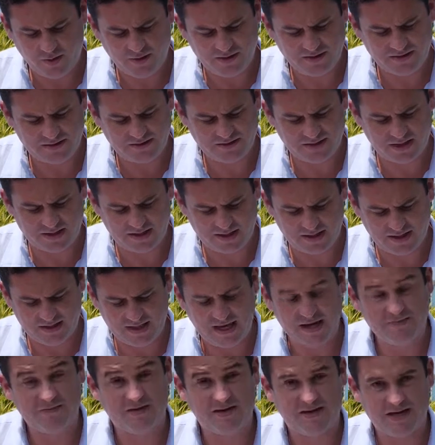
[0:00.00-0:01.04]
then going into Sunday,
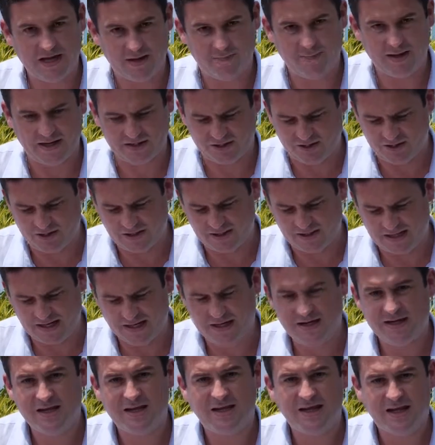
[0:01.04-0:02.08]
FA Cup action
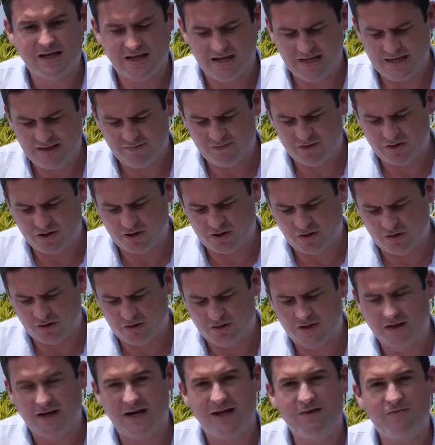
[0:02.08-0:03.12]
again, 11
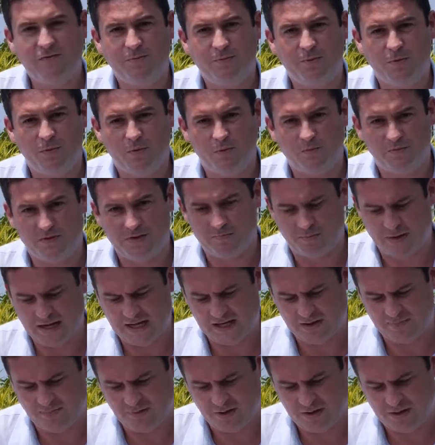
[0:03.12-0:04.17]
o'clock, Liverpool v
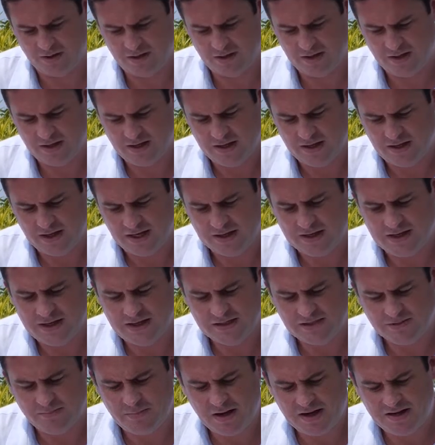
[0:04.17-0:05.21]
Blackburn. And then
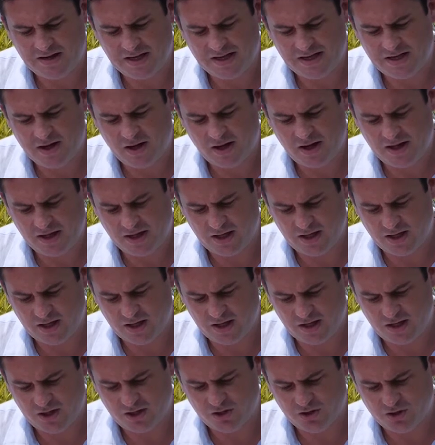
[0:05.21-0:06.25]
there's a Monday night,
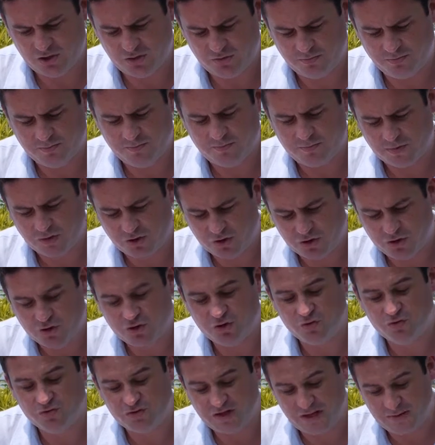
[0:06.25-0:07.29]

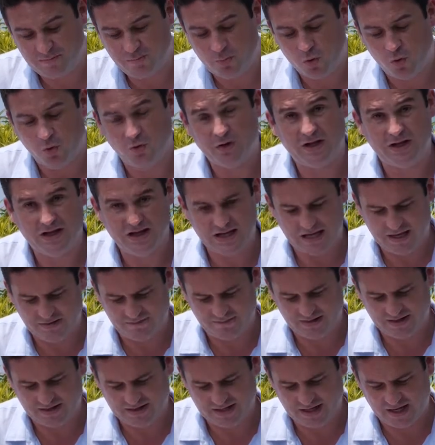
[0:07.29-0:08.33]
Tuesday morning
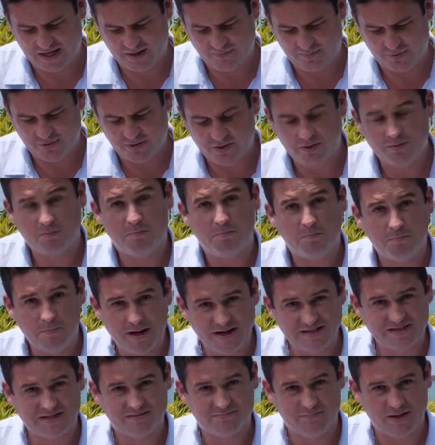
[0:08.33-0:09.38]
FA Cup,
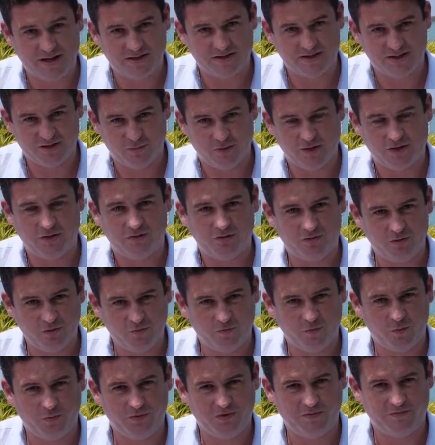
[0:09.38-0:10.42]
massive match this one,
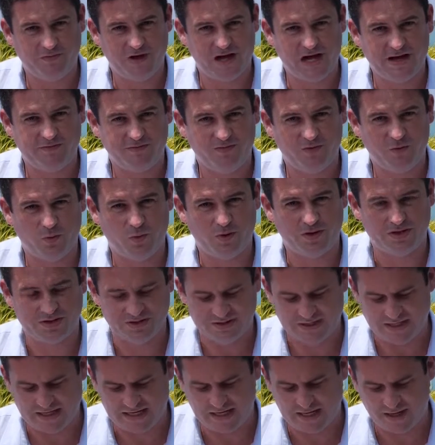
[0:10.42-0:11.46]
2:45 if you want to
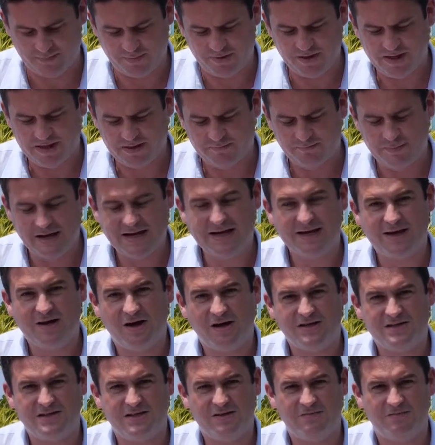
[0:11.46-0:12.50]
stay up, Man
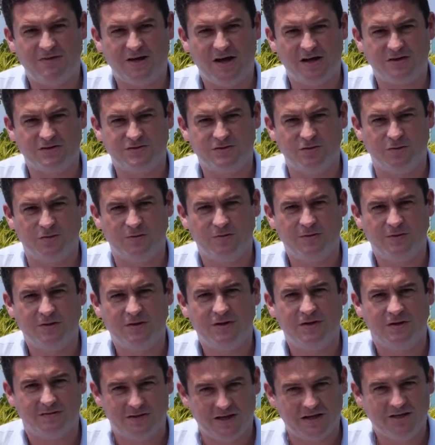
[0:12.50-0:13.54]
United v Arsenal.
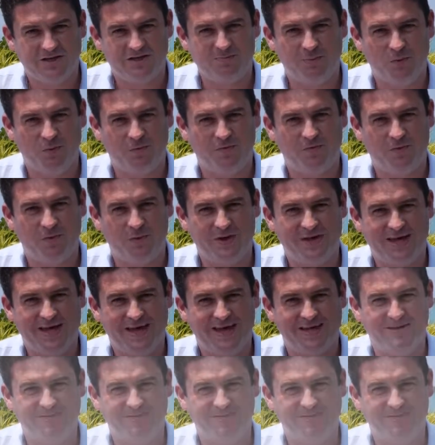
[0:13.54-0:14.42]
That's your sport for the week